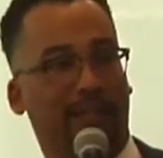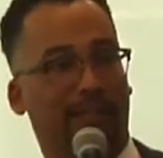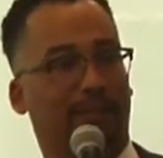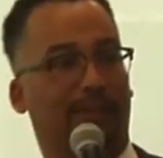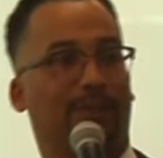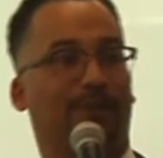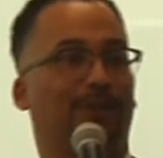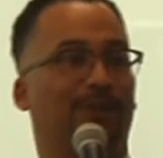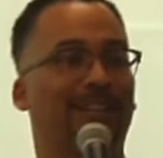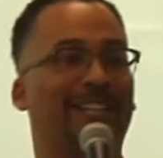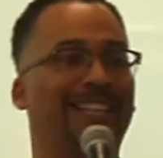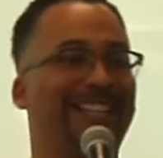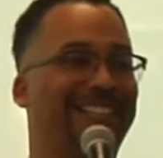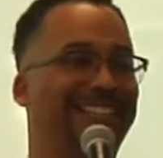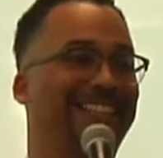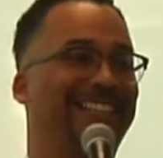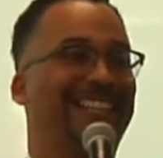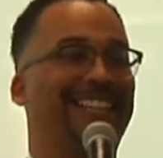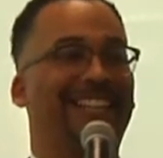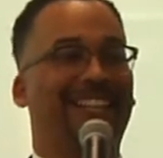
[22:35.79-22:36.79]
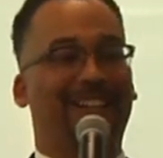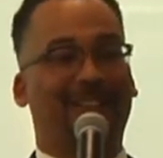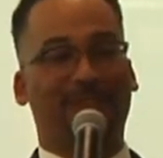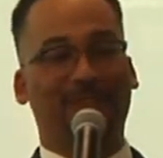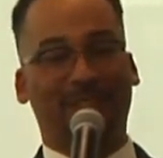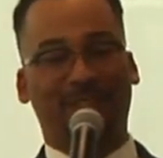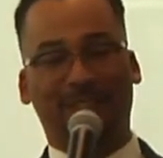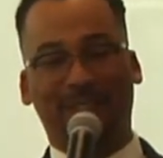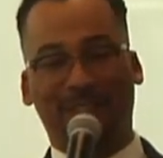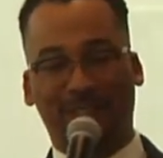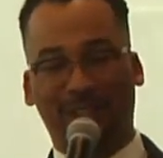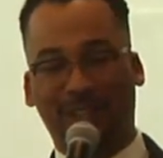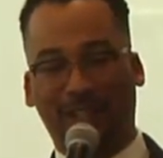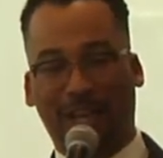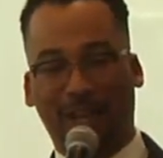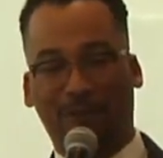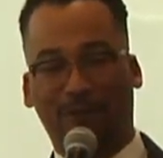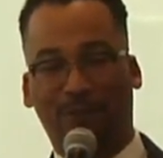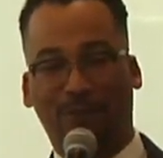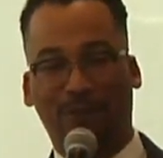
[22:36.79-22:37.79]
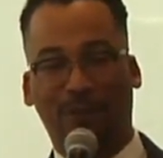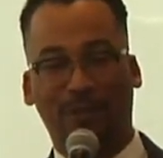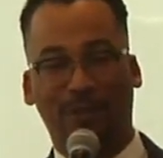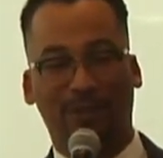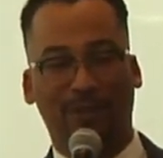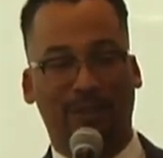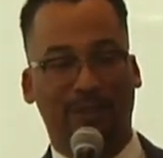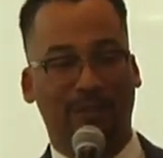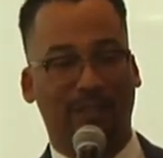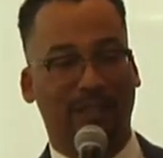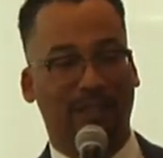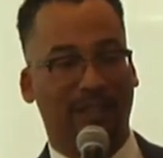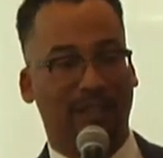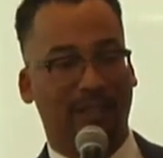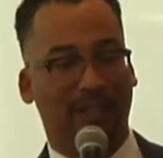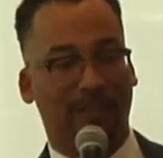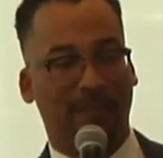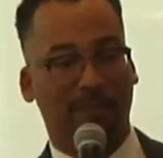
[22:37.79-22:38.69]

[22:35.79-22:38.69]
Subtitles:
So we're going to just kind of focus on